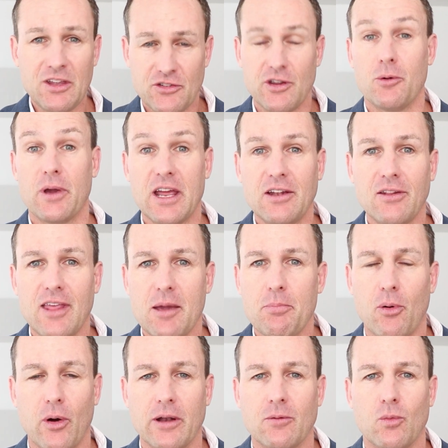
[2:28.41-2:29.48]
So we get to that
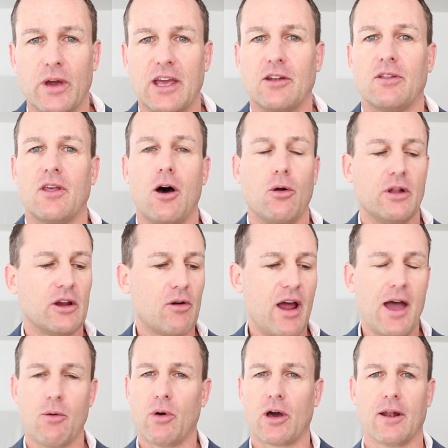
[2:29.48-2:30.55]
point. We get to the holy
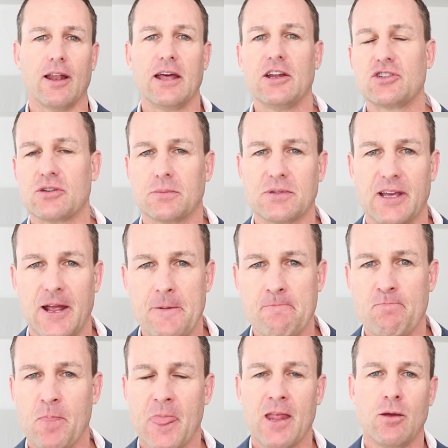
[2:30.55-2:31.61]
grail. We've got a leadership
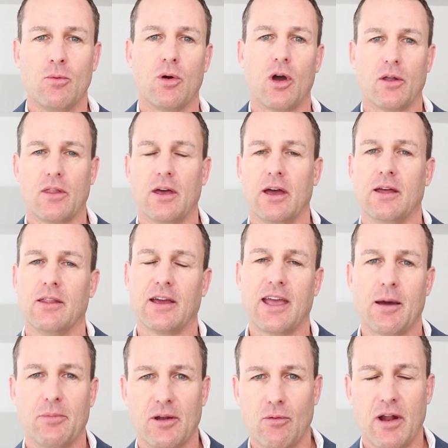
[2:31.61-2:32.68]
team. We've got the, the
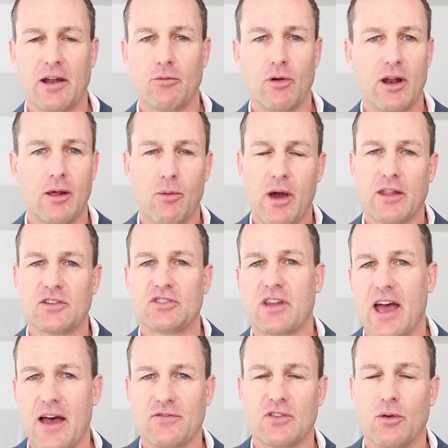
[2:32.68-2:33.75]
company running really well. The
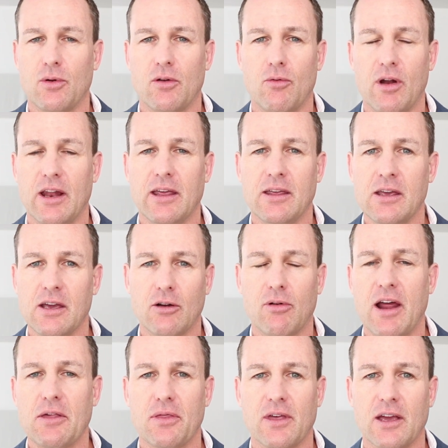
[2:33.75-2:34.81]
staff's doing really
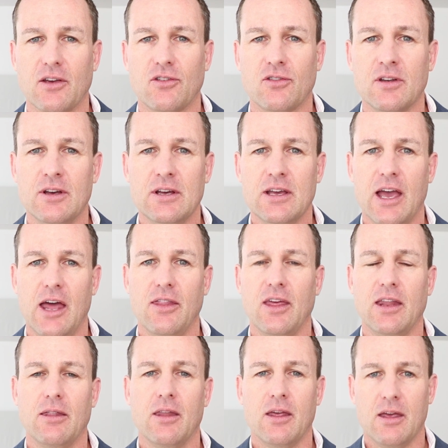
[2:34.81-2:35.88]
great things. And
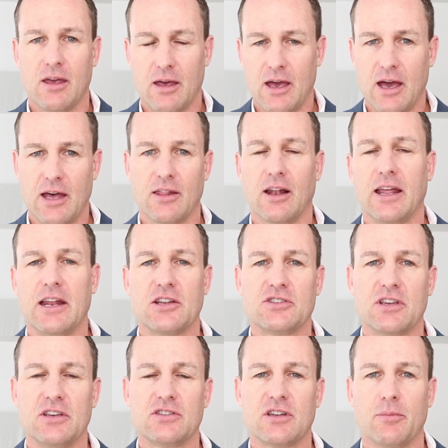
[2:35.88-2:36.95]
then uh, the leader
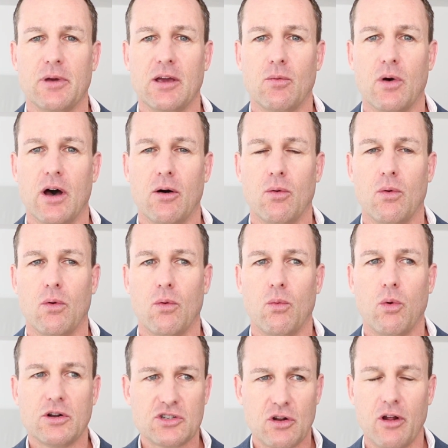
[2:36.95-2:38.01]
says to me, Well,
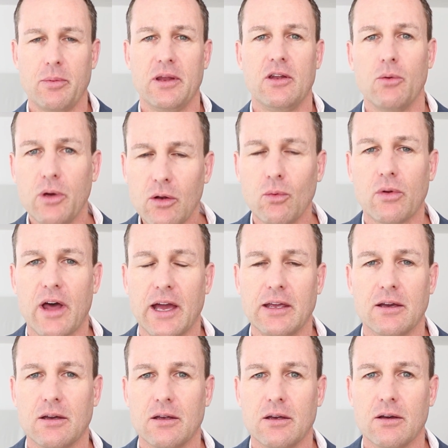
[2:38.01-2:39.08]
what shall I be doing all day?
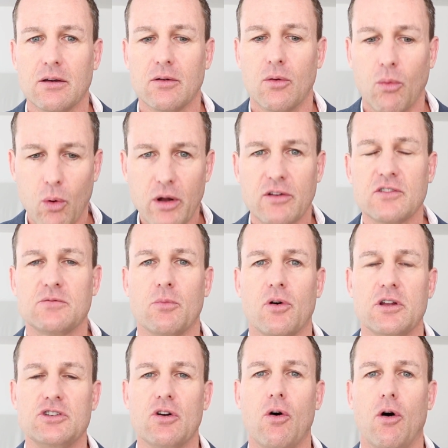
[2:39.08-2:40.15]
What is
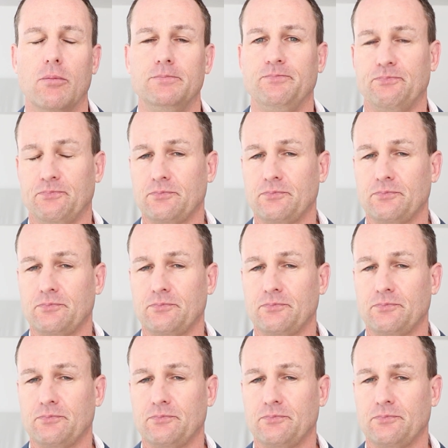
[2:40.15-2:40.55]
my job?